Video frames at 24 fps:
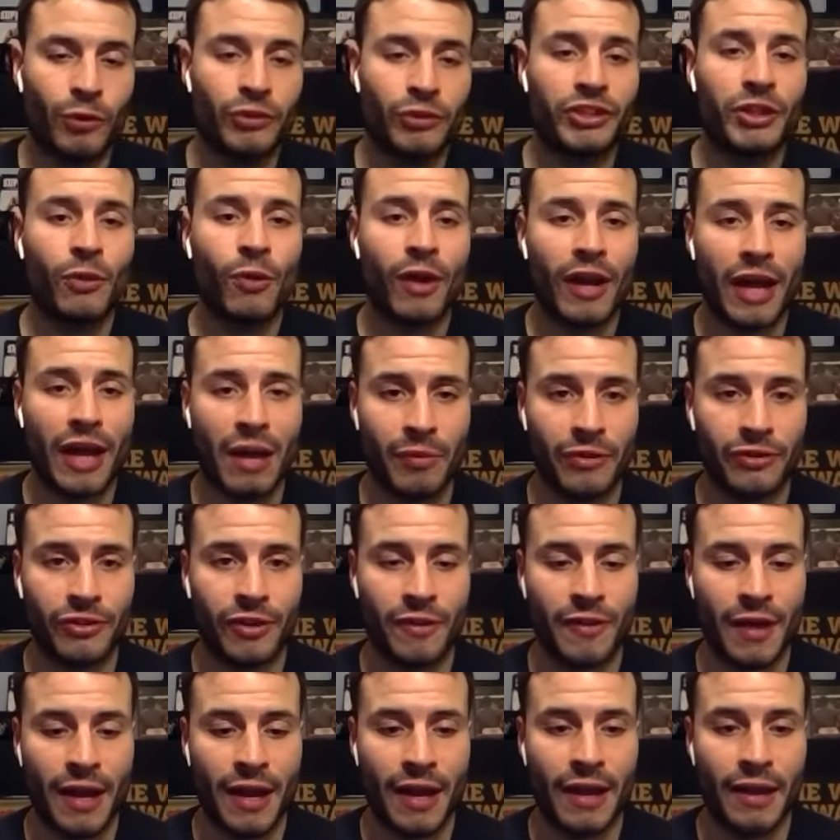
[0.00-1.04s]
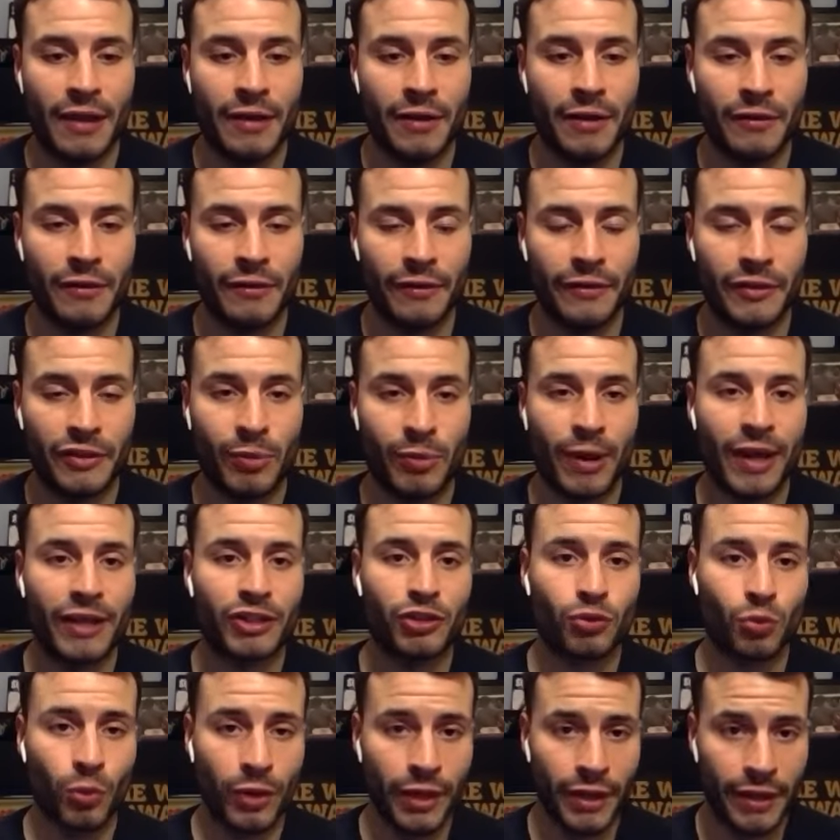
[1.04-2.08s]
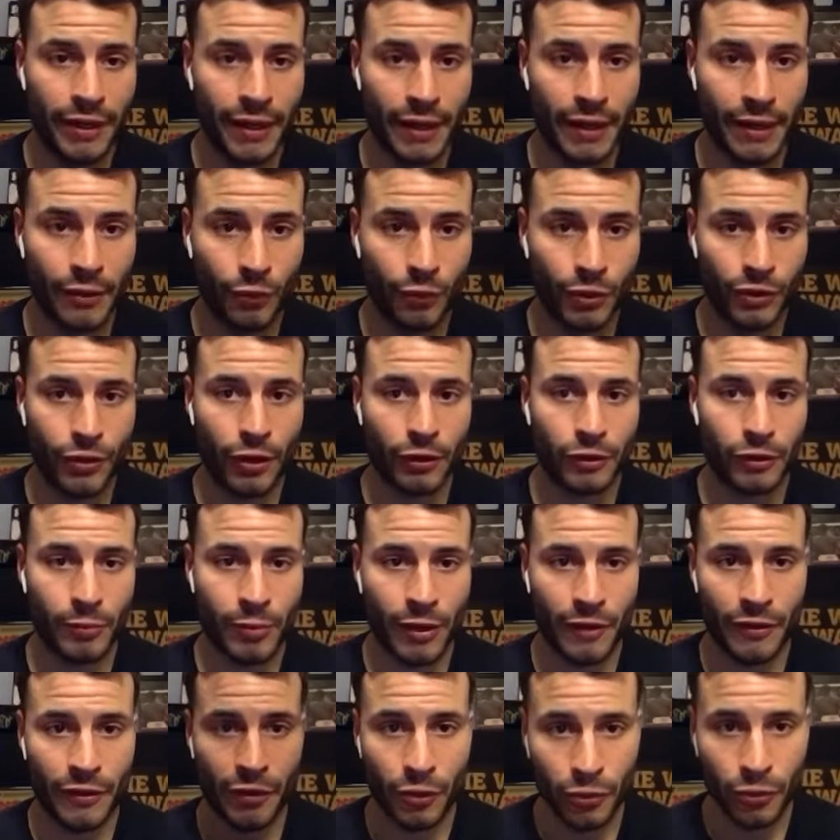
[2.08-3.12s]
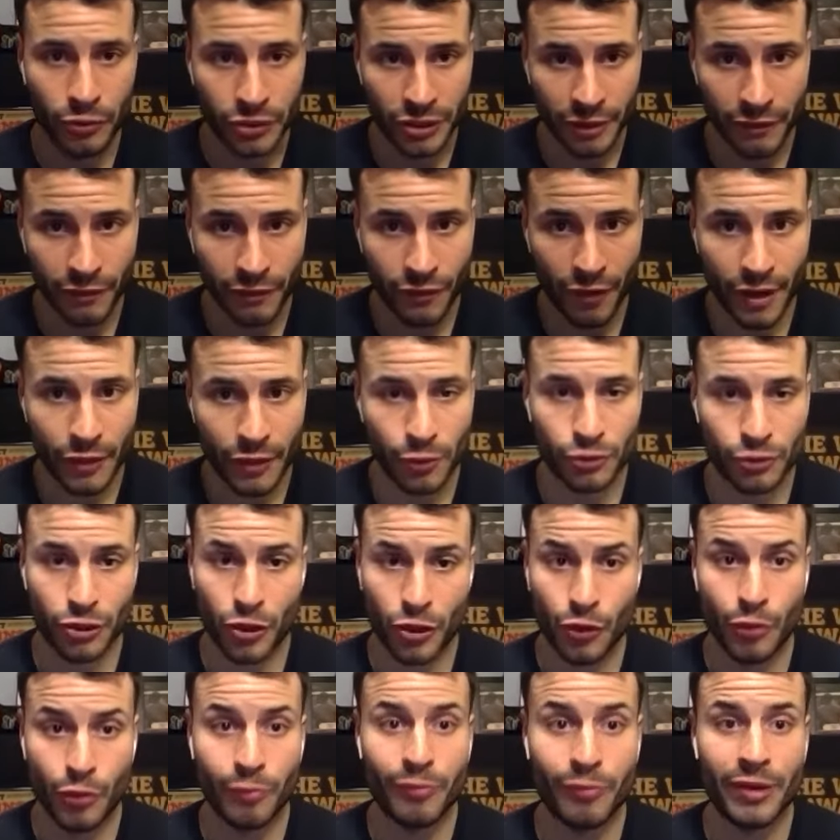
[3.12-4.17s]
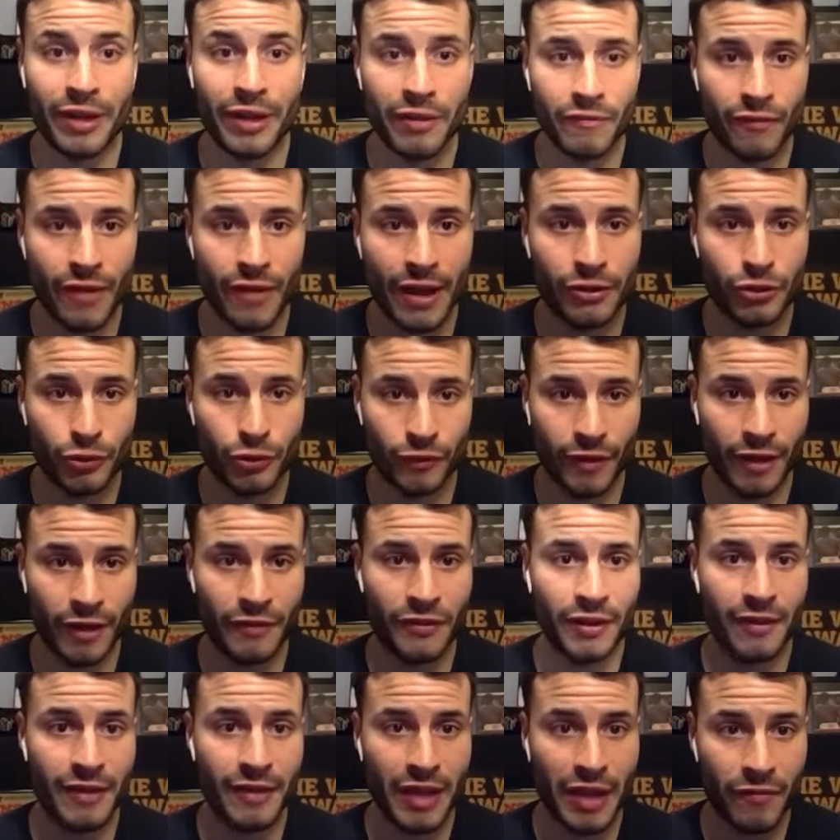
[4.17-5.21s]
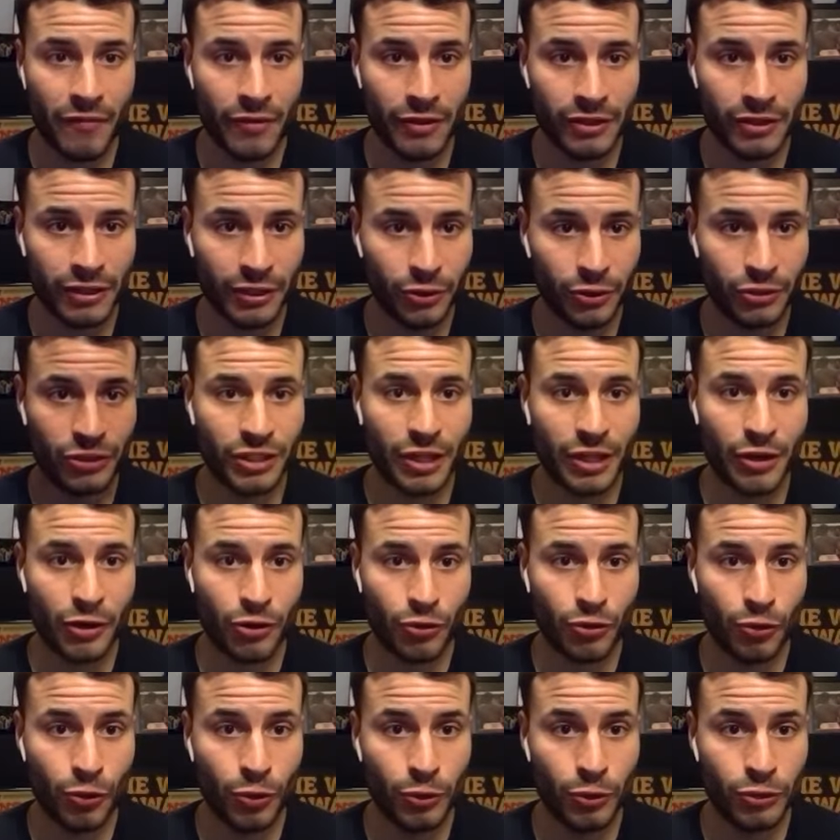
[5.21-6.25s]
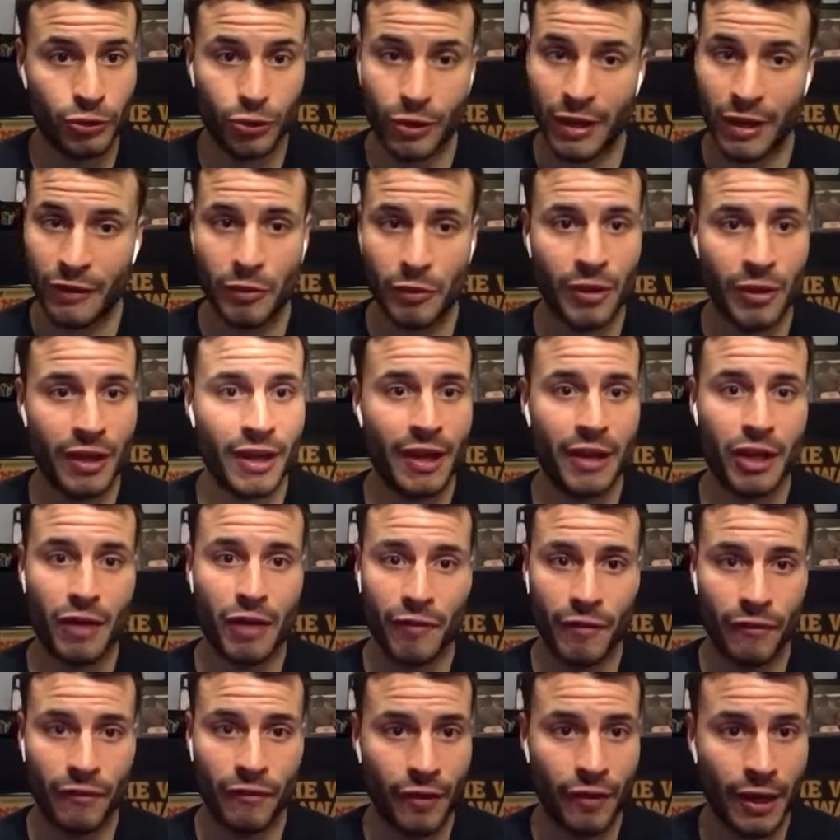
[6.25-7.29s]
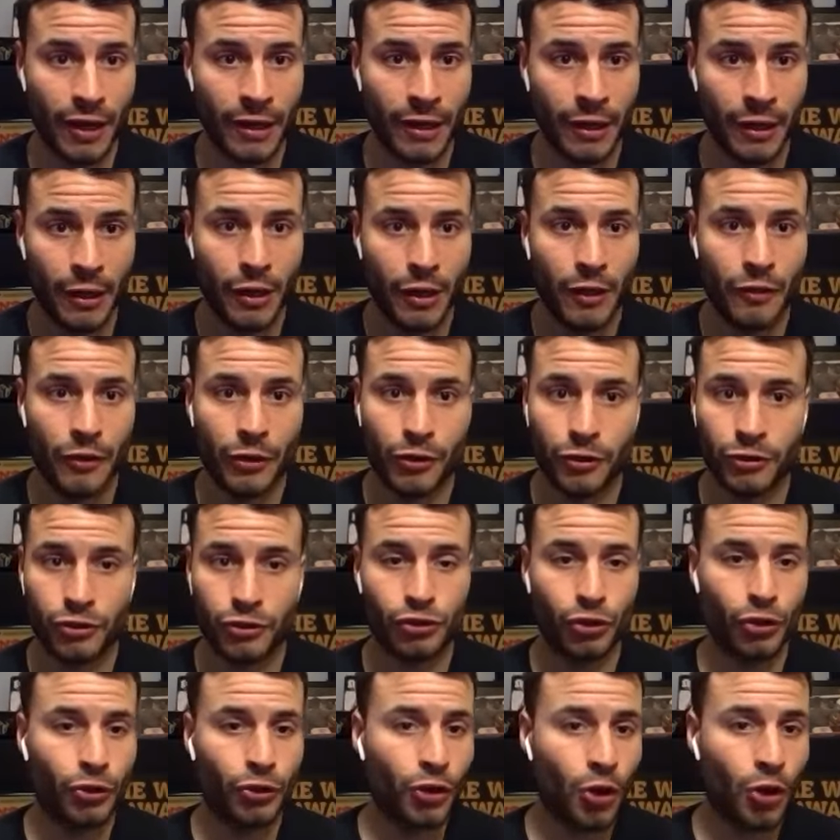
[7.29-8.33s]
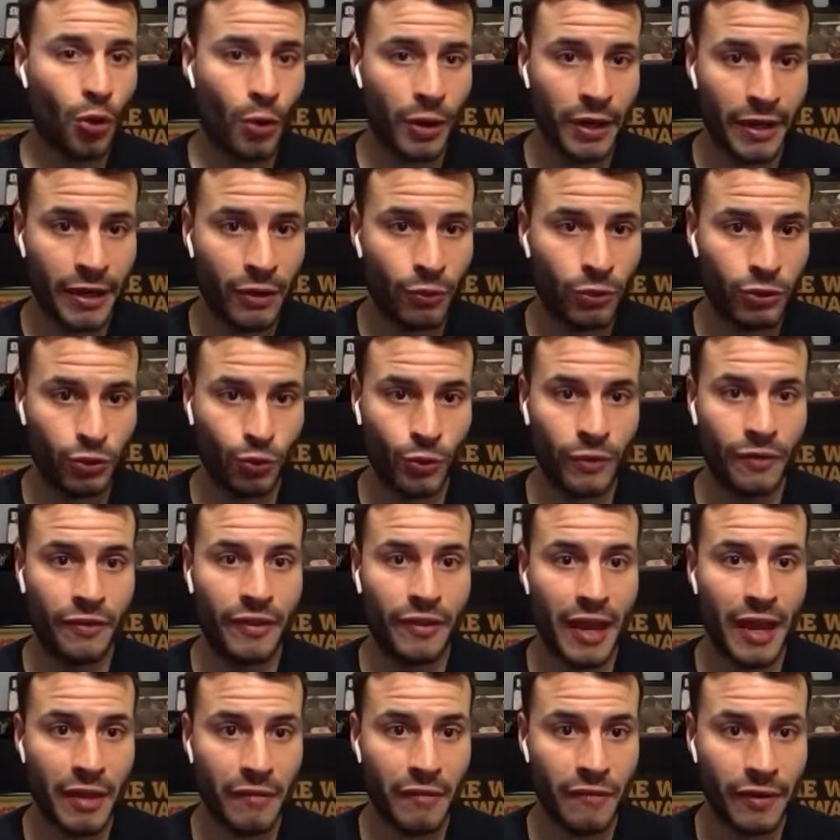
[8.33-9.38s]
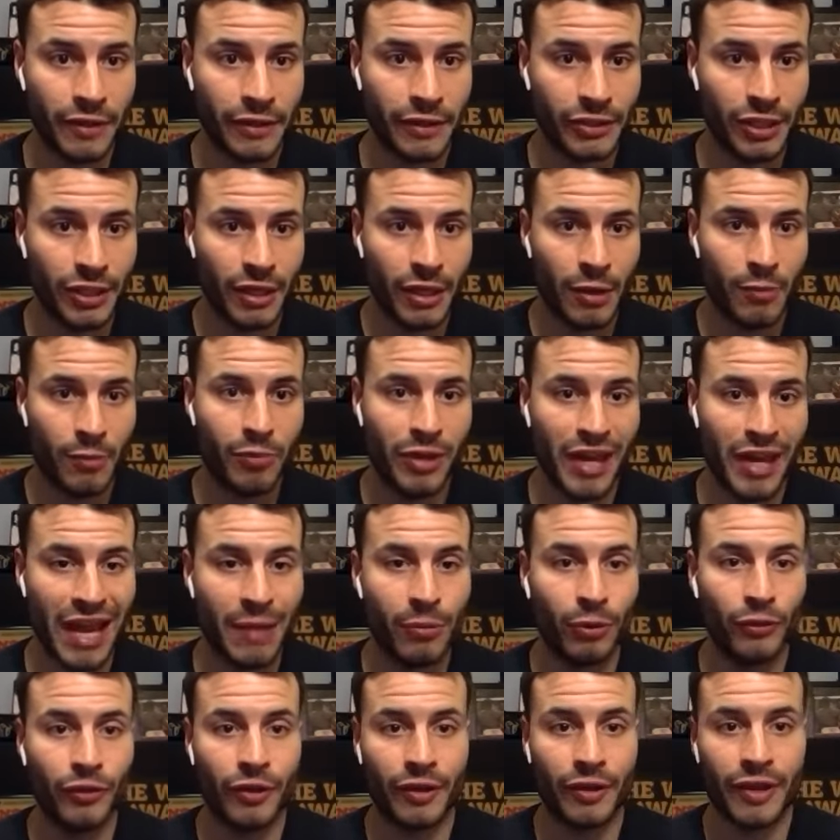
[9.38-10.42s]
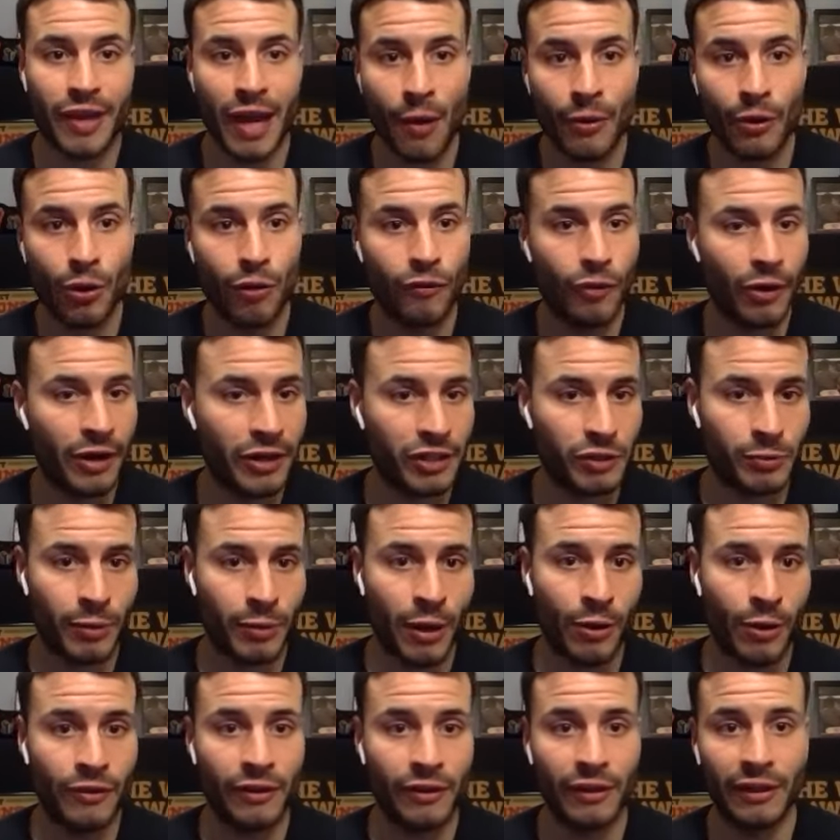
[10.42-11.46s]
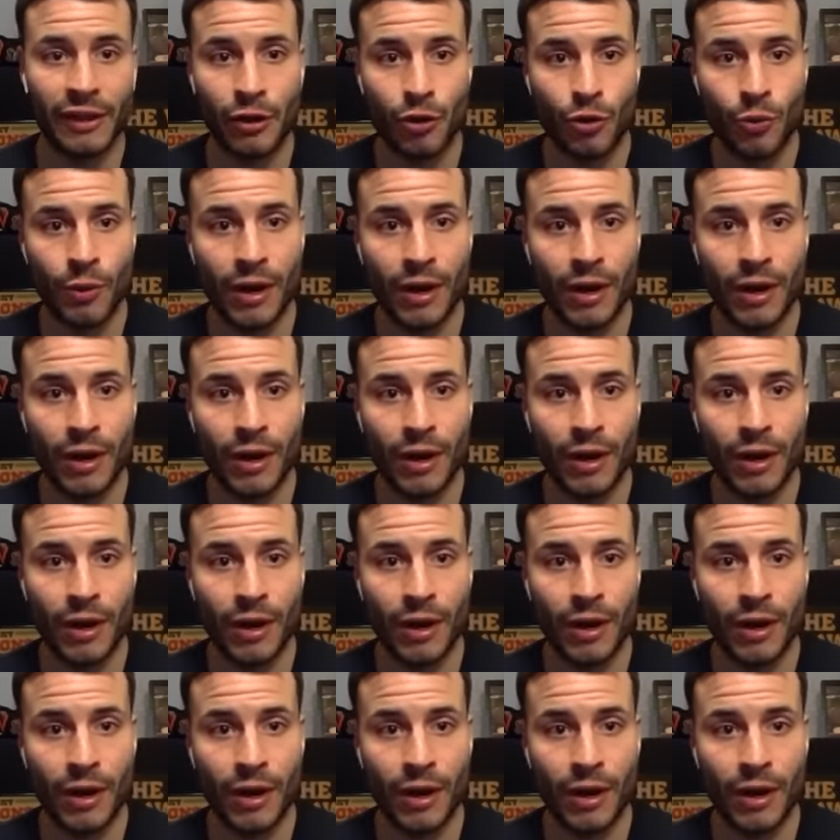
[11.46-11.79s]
we'll see what happens on that end. This past weekend, we talked about the Usyk fight. There's another big event. Gervonta Davis, Leo Santa Cruz turned out to be a heck of a fight. The concern going in was with Davis be able to carry over his power in the later